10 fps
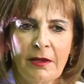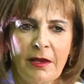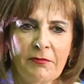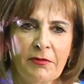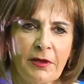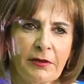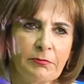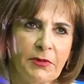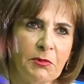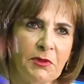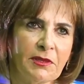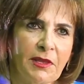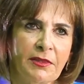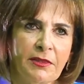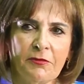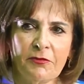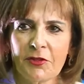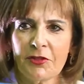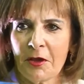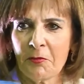I have like maybe 10
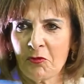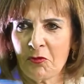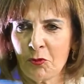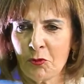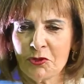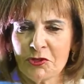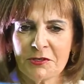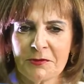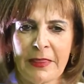different type of fruits.